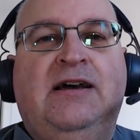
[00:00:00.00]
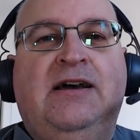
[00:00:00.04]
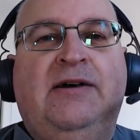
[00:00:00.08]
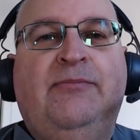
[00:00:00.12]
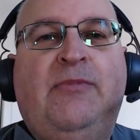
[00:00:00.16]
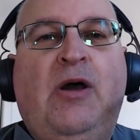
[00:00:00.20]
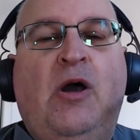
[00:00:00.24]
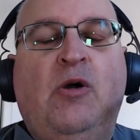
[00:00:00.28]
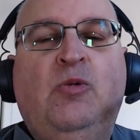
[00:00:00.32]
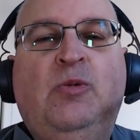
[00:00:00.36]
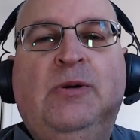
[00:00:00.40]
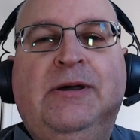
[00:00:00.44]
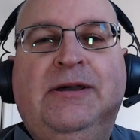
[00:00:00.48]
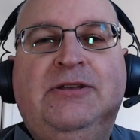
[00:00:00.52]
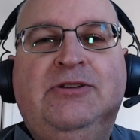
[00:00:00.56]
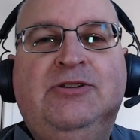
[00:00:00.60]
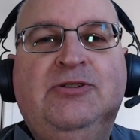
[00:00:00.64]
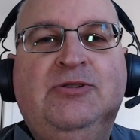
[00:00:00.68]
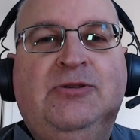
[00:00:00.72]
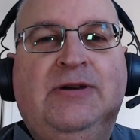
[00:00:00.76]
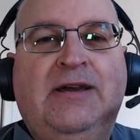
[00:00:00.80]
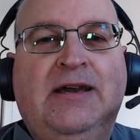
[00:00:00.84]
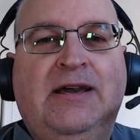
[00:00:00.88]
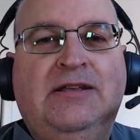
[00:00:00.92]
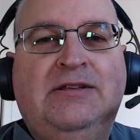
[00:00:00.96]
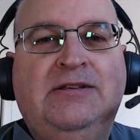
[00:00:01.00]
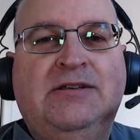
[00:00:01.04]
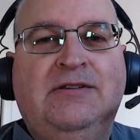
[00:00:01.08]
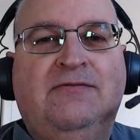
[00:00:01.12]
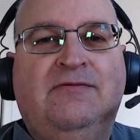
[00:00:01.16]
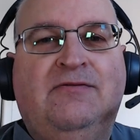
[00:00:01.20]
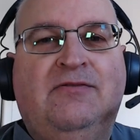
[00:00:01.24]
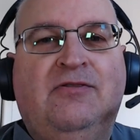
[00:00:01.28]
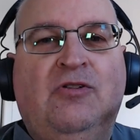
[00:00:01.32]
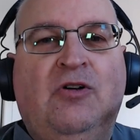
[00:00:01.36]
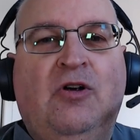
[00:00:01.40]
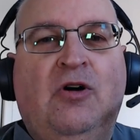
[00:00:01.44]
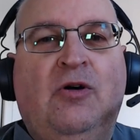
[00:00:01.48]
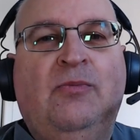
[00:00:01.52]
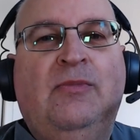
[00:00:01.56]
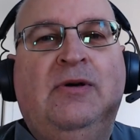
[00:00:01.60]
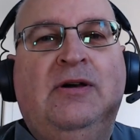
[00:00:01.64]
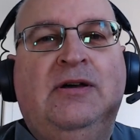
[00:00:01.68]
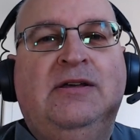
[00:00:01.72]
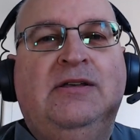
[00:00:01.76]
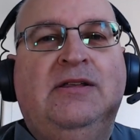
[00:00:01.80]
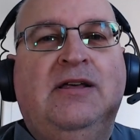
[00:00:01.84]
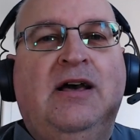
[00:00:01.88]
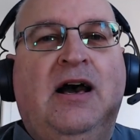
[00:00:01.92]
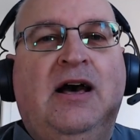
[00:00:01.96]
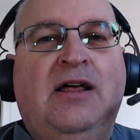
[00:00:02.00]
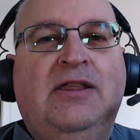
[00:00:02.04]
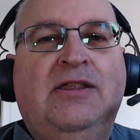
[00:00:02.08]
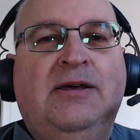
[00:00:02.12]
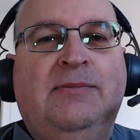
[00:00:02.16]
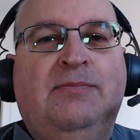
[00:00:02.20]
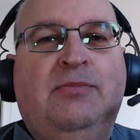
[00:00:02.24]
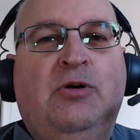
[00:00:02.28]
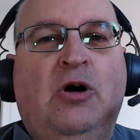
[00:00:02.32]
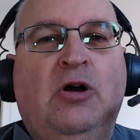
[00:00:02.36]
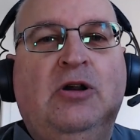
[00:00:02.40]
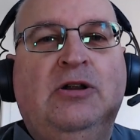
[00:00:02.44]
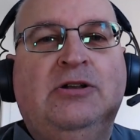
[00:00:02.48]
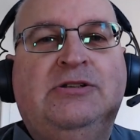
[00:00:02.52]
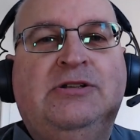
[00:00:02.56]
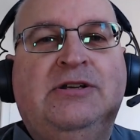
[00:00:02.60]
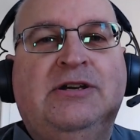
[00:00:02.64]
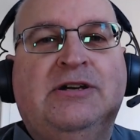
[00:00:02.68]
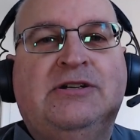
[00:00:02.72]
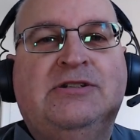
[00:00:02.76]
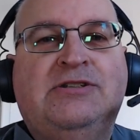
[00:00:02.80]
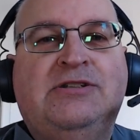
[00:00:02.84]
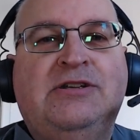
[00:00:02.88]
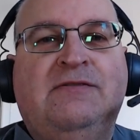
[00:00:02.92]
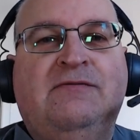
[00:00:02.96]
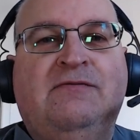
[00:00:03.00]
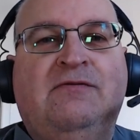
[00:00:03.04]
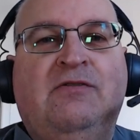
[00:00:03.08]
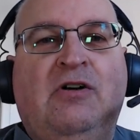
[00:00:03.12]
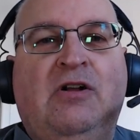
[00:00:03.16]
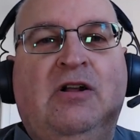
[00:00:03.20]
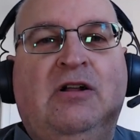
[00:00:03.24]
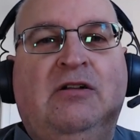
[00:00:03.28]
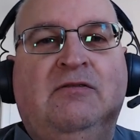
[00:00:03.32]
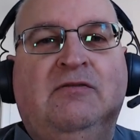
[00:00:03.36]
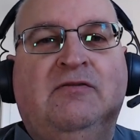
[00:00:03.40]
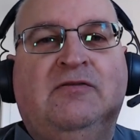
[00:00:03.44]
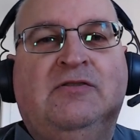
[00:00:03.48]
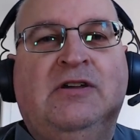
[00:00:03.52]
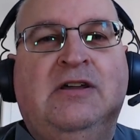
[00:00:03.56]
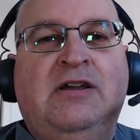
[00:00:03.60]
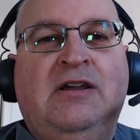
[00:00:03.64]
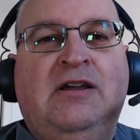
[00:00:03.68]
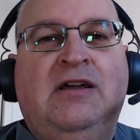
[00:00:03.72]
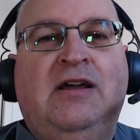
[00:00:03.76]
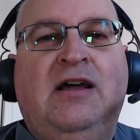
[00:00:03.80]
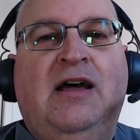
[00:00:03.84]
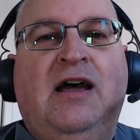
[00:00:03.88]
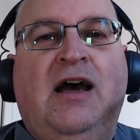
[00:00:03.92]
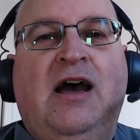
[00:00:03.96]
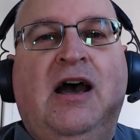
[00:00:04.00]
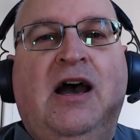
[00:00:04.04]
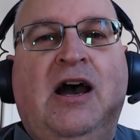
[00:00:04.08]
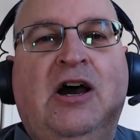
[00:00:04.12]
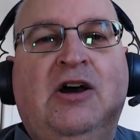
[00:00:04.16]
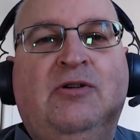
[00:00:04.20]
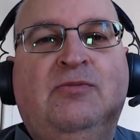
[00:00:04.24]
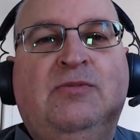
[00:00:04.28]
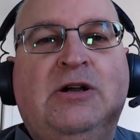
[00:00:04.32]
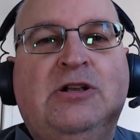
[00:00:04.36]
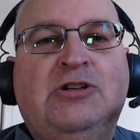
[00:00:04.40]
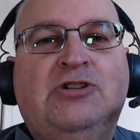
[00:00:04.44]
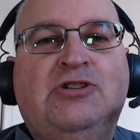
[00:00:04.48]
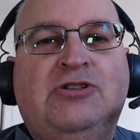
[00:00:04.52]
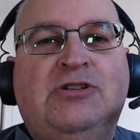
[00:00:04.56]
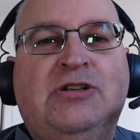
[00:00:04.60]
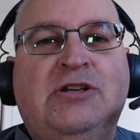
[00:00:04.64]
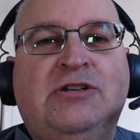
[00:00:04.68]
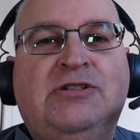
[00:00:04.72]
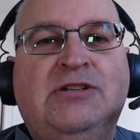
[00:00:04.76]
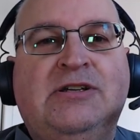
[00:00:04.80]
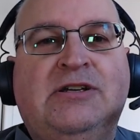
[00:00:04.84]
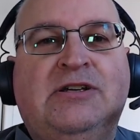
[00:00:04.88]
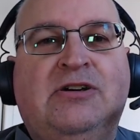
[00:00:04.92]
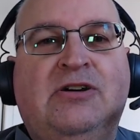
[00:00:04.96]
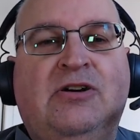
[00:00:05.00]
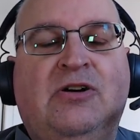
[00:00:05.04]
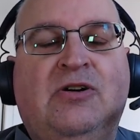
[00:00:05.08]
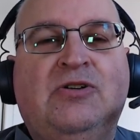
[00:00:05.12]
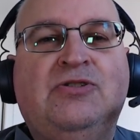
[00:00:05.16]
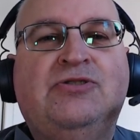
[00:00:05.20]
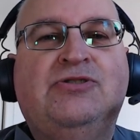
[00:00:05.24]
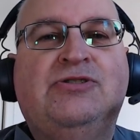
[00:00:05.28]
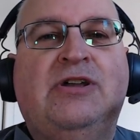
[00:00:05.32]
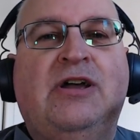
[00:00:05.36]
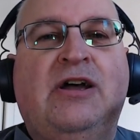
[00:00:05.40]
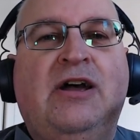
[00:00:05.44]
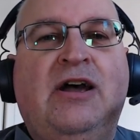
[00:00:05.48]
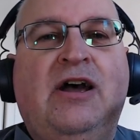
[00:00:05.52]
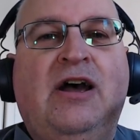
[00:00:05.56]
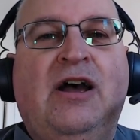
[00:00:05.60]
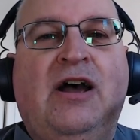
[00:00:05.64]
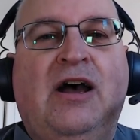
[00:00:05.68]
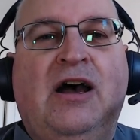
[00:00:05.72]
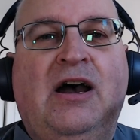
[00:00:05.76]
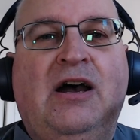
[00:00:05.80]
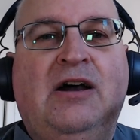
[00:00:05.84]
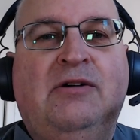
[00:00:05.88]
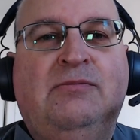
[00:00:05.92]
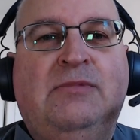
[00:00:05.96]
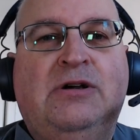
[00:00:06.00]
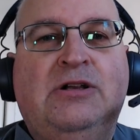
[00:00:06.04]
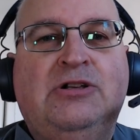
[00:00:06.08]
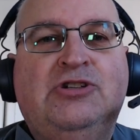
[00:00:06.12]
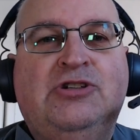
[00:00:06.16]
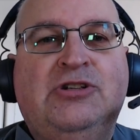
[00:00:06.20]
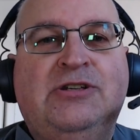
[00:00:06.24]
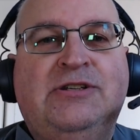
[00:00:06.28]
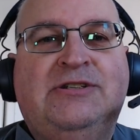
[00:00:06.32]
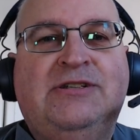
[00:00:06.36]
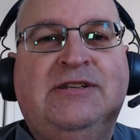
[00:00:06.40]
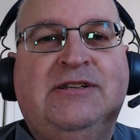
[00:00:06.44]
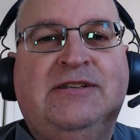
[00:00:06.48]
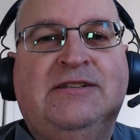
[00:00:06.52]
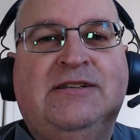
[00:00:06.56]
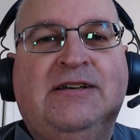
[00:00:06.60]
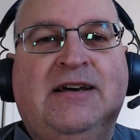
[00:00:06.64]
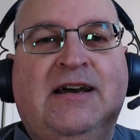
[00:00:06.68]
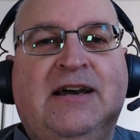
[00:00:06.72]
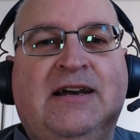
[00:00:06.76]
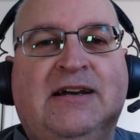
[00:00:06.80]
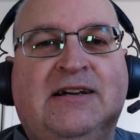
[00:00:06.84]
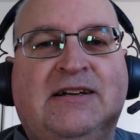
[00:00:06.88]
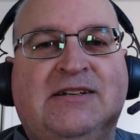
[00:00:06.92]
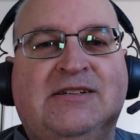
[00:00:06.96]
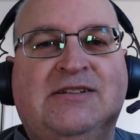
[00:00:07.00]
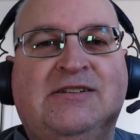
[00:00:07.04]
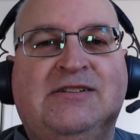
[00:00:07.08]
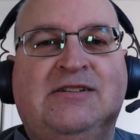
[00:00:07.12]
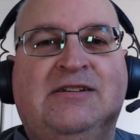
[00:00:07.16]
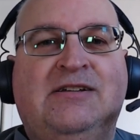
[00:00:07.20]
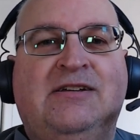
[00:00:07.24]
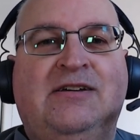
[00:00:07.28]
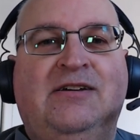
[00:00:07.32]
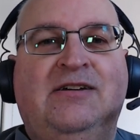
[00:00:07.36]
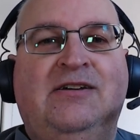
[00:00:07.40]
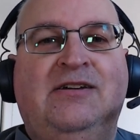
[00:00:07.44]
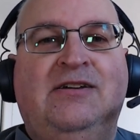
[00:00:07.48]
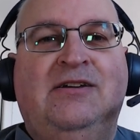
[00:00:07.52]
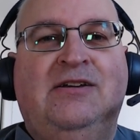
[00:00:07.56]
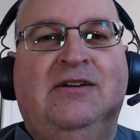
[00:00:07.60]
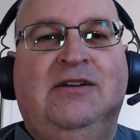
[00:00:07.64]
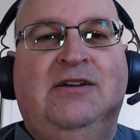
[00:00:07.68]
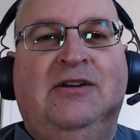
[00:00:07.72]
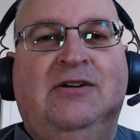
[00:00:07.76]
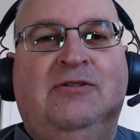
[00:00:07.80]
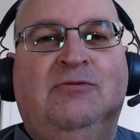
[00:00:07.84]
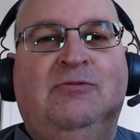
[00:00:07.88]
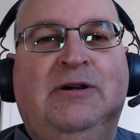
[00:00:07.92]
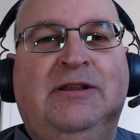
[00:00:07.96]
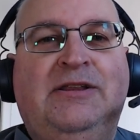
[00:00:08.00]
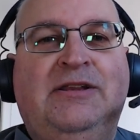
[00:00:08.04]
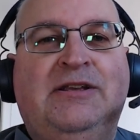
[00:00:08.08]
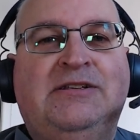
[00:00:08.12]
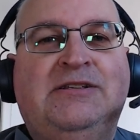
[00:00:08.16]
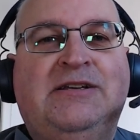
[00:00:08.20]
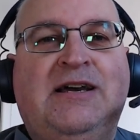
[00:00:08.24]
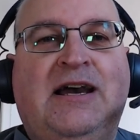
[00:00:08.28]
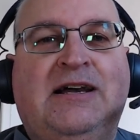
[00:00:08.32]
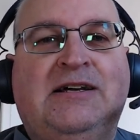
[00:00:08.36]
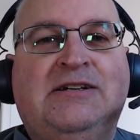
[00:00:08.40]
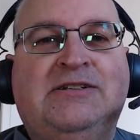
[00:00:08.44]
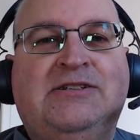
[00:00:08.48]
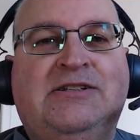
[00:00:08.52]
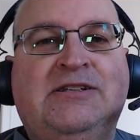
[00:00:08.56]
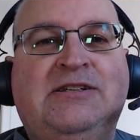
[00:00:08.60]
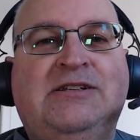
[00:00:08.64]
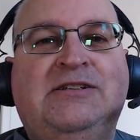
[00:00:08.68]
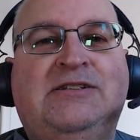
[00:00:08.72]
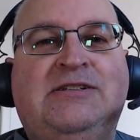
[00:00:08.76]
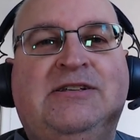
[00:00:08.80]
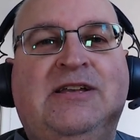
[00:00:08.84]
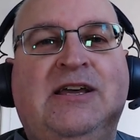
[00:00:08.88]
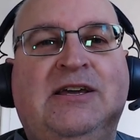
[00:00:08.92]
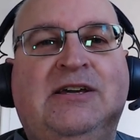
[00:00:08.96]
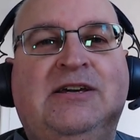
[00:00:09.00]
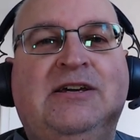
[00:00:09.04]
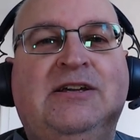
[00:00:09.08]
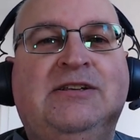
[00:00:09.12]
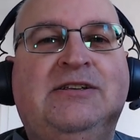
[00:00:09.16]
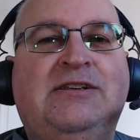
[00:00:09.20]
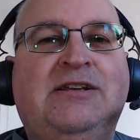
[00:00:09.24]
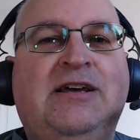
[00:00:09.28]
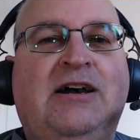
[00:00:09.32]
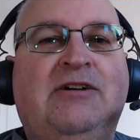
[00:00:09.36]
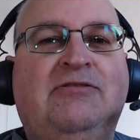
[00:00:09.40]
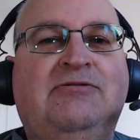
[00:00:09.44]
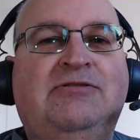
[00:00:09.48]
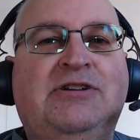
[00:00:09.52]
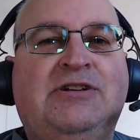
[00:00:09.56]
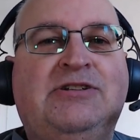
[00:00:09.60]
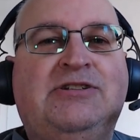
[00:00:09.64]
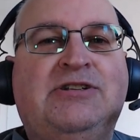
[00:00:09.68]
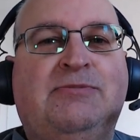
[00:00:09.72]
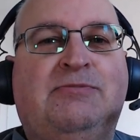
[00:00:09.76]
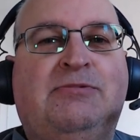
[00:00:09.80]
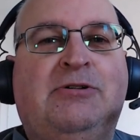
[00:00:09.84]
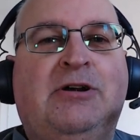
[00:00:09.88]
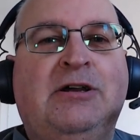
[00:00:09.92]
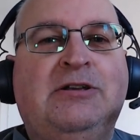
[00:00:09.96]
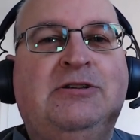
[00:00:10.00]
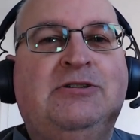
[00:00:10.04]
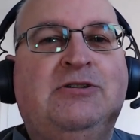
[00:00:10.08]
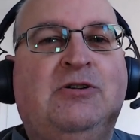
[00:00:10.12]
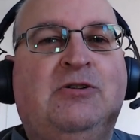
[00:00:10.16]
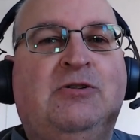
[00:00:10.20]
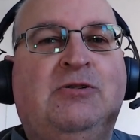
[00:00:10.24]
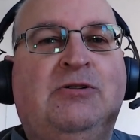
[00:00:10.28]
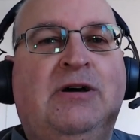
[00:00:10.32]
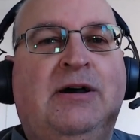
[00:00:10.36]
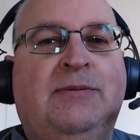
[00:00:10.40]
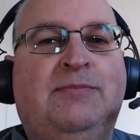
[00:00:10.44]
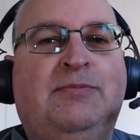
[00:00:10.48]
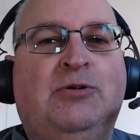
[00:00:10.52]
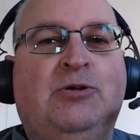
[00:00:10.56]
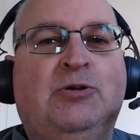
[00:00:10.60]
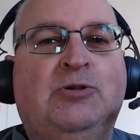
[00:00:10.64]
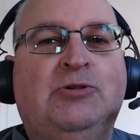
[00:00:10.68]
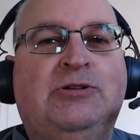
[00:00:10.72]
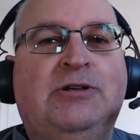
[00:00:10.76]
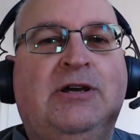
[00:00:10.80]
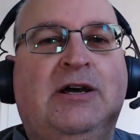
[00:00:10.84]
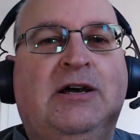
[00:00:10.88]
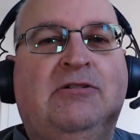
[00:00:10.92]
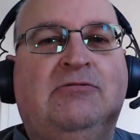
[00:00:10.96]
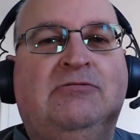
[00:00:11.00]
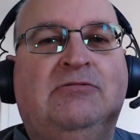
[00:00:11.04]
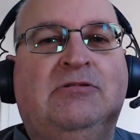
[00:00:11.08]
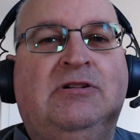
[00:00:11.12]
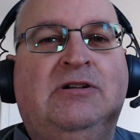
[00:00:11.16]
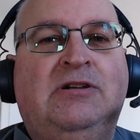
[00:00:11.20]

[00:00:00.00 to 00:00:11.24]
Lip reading: Where do you get it from? Are there politics involved? How much does it cost? How much is it taxed? When the tax is taken down, does the price go up or down?